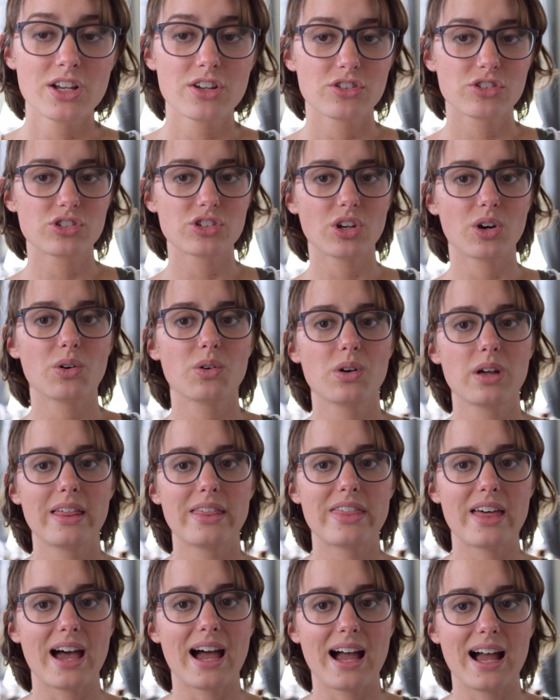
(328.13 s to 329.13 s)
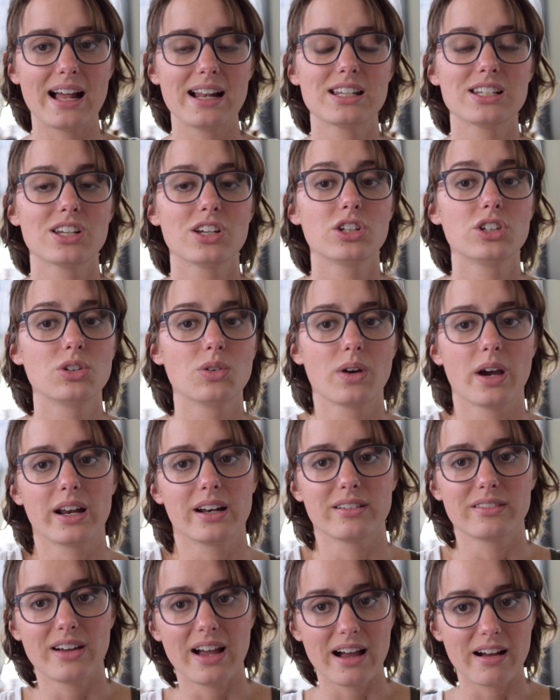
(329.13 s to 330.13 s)
so that you
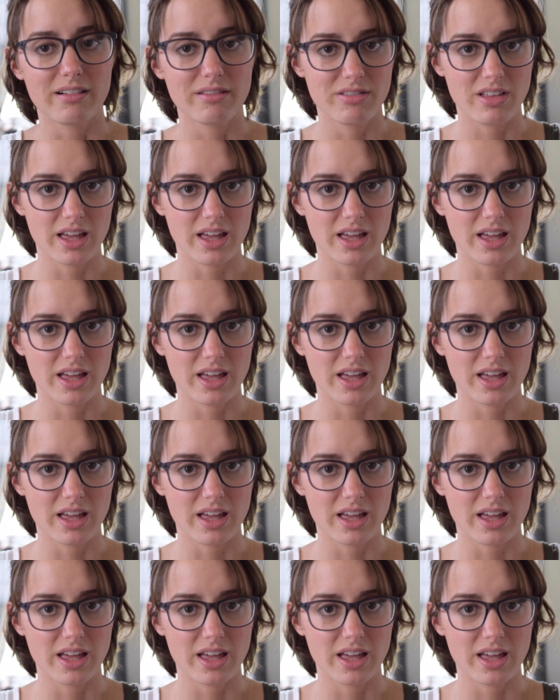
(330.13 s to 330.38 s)
kind of have